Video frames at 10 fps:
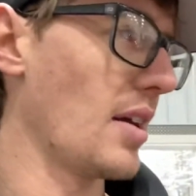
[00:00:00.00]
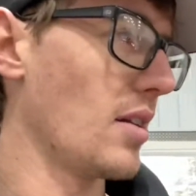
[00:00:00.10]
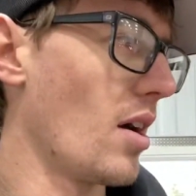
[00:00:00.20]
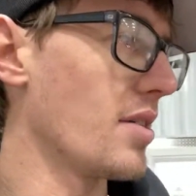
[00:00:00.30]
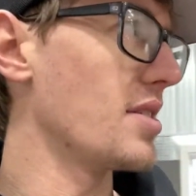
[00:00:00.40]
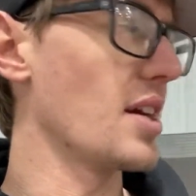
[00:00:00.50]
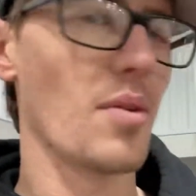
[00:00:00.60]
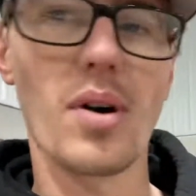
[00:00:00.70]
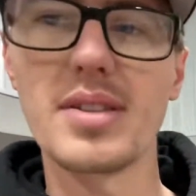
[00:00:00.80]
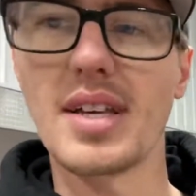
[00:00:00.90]
As long as you get
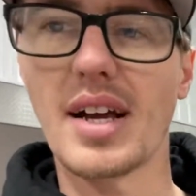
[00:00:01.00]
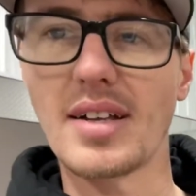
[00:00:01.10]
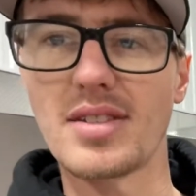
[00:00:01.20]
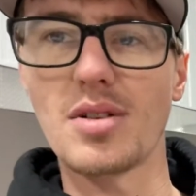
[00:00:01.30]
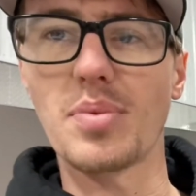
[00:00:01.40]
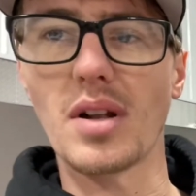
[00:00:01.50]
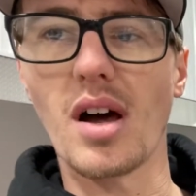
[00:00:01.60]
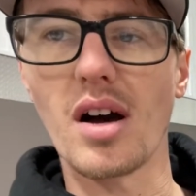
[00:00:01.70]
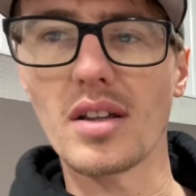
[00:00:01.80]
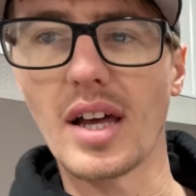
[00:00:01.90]
ones that got super
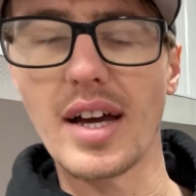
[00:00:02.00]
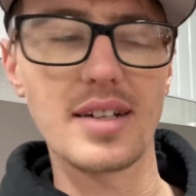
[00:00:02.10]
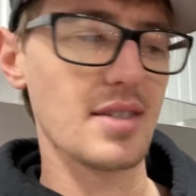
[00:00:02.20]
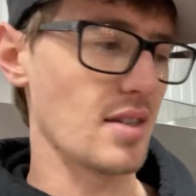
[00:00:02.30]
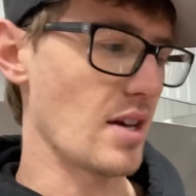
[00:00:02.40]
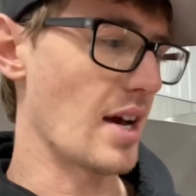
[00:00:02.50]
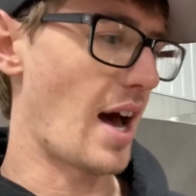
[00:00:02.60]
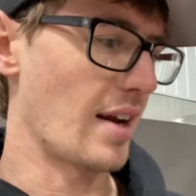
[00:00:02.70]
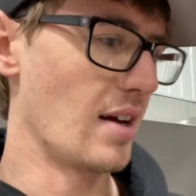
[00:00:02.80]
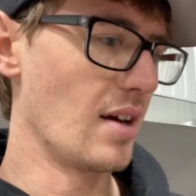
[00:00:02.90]
long legs, so you
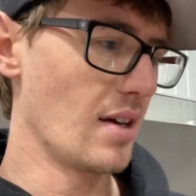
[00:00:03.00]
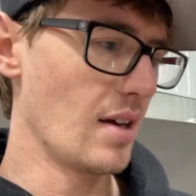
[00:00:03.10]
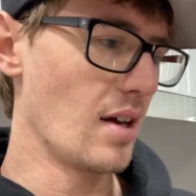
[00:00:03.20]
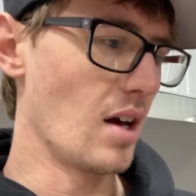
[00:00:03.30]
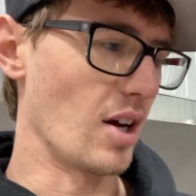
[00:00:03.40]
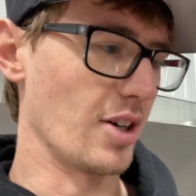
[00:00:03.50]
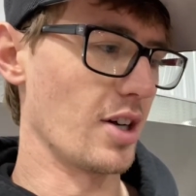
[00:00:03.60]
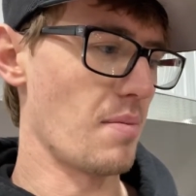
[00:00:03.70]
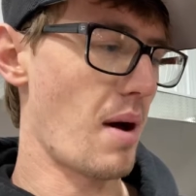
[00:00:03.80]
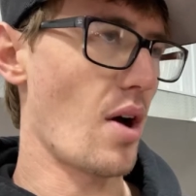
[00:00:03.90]
got a good
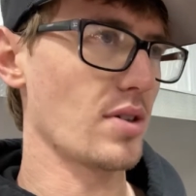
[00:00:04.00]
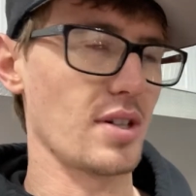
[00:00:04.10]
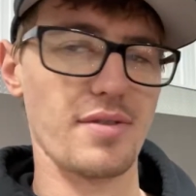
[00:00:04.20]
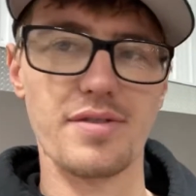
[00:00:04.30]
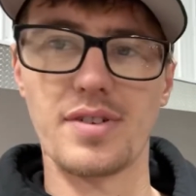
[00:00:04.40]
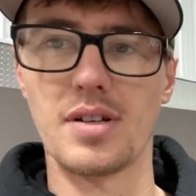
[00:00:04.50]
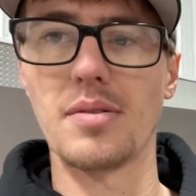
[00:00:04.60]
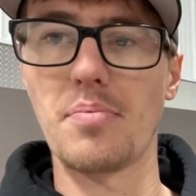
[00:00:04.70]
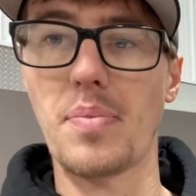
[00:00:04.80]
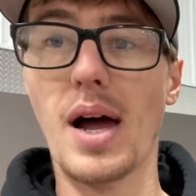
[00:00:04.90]
amount of
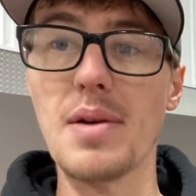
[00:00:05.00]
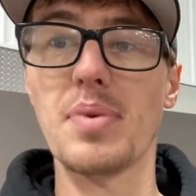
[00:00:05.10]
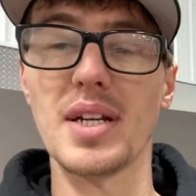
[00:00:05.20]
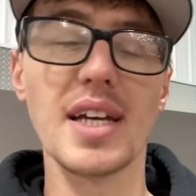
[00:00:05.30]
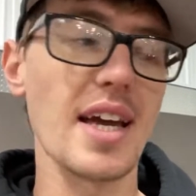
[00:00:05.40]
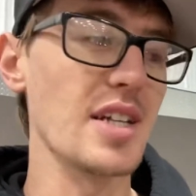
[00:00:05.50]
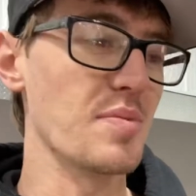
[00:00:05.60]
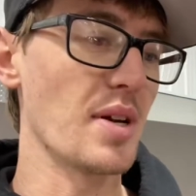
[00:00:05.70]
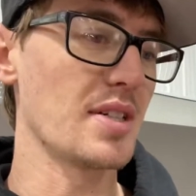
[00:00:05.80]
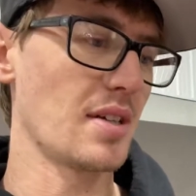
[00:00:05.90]
pipe
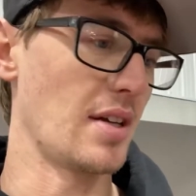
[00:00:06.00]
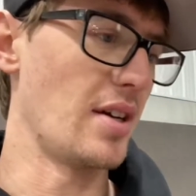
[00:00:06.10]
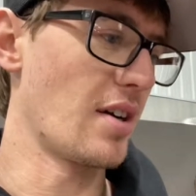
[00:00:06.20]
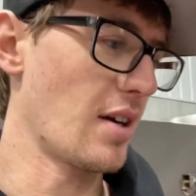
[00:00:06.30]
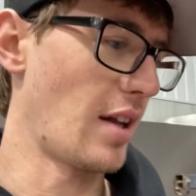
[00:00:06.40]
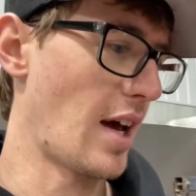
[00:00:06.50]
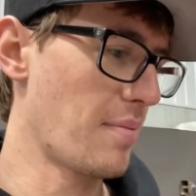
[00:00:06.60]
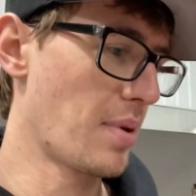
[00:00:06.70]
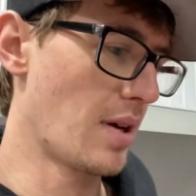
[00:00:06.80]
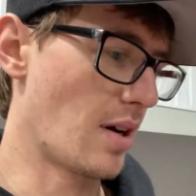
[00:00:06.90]
engagement in your
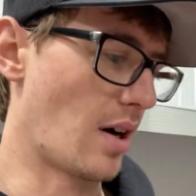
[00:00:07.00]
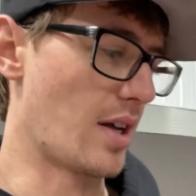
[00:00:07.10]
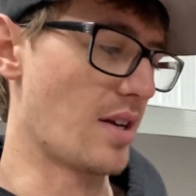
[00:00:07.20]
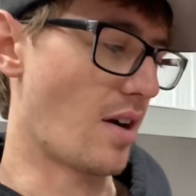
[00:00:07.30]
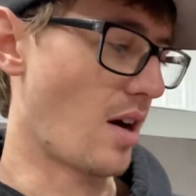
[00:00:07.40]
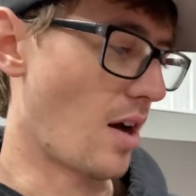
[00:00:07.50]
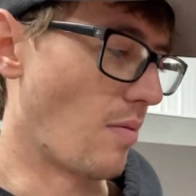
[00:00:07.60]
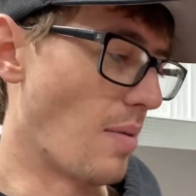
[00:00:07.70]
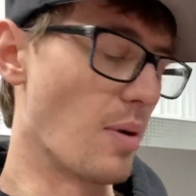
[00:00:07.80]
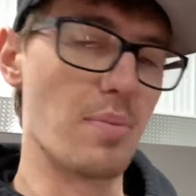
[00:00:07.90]
clamp or in your
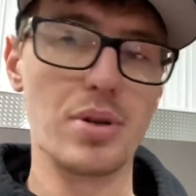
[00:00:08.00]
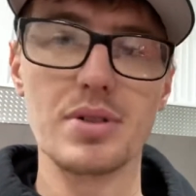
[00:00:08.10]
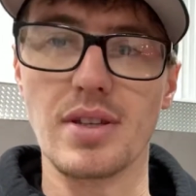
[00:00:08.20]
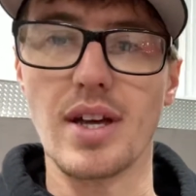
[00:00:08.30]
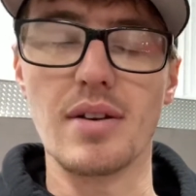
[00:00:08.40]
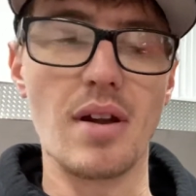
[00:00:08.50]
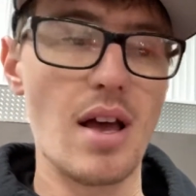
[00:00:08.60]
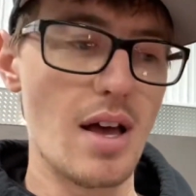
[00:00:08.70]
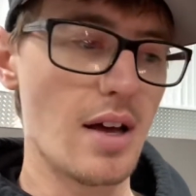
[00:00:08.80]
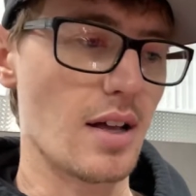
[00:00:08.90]
rubber boot, and then
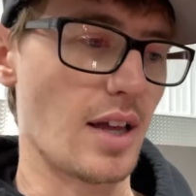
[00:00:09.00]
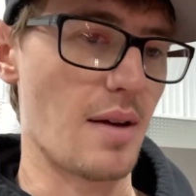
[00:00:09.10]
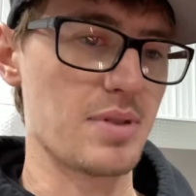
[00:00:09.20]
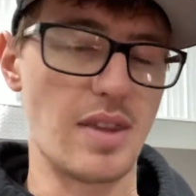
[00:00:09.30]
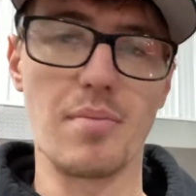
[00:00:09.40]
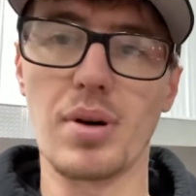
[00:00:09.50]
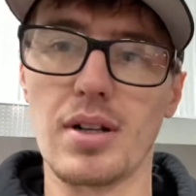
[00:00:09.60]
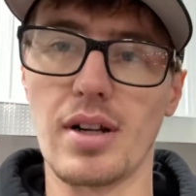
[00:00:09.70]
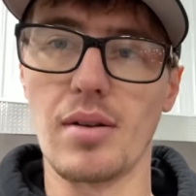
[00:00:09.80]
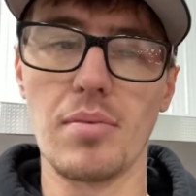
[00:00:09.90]
clamps, and then put a
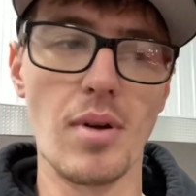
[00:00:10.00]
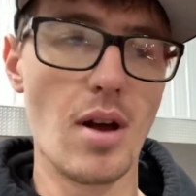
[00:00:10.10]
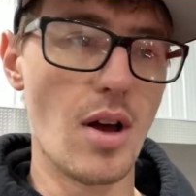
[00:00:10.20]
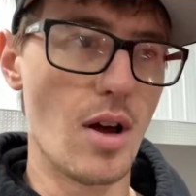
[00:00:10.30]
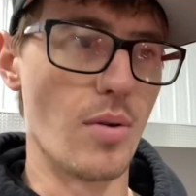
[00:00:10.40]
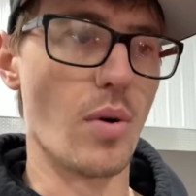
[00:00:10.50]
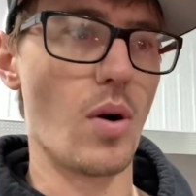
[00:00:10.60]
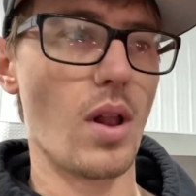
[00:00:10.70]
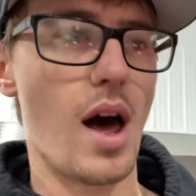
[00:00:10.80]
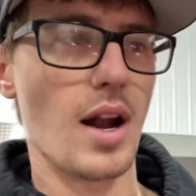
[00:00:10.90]
little
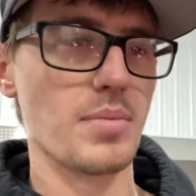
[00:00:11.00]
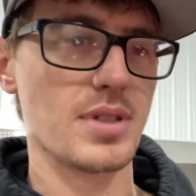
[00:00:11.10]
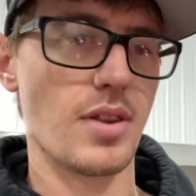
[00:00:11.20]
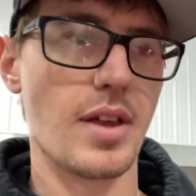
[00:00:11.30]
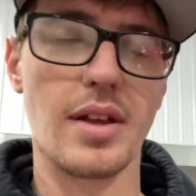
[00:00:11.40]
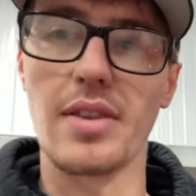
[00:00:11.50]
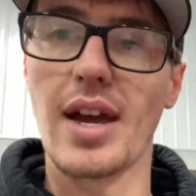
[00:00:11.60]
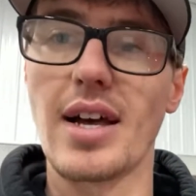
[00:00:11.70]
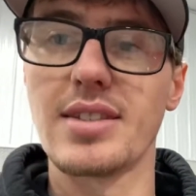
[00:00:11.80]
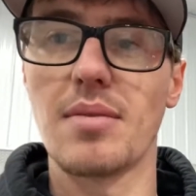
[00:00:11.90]
roll on them so they
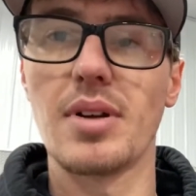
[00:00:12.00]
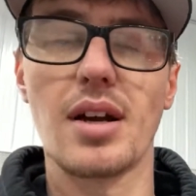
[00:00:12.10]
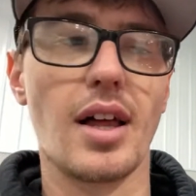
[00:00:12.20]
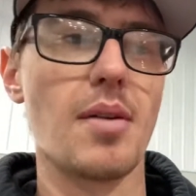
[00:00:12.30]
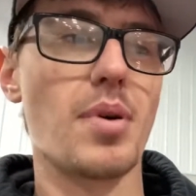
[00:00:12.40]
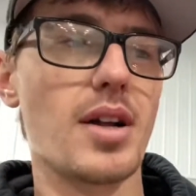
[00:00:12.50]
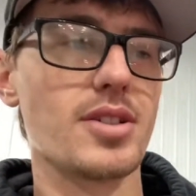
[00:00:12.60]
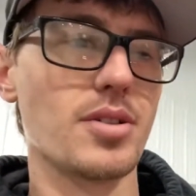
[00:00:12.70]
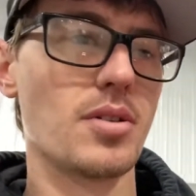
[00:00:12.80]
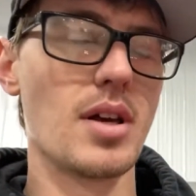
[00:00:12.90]
got something to clamp
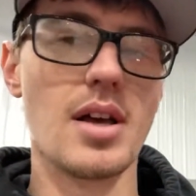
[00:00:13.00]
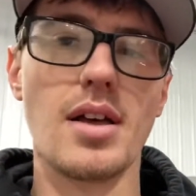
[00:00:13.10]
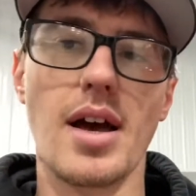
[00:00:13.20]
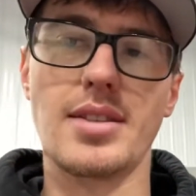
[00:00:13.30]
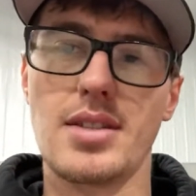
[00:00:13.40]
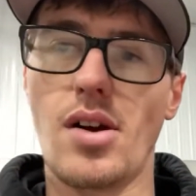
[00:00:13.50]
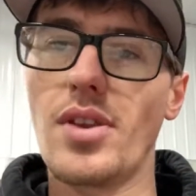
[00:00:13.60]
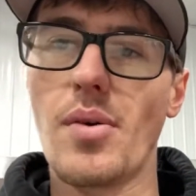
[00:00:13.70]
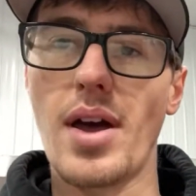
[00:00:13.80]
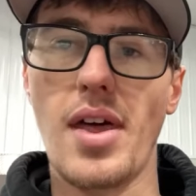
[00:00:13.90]
onto. That's the only
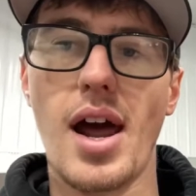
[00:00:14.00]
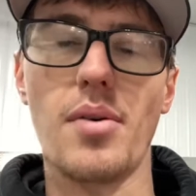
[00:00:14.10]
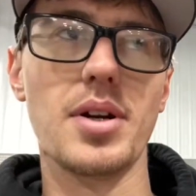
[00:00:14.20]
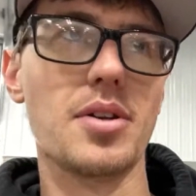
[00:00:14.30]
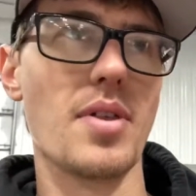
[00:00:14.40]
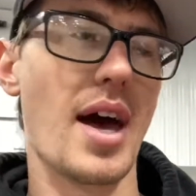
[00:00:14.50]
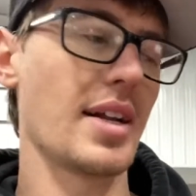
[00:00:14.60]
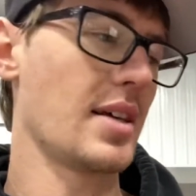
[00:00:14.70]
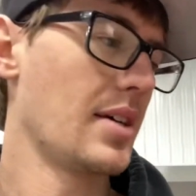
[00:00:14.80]
way that I would do that.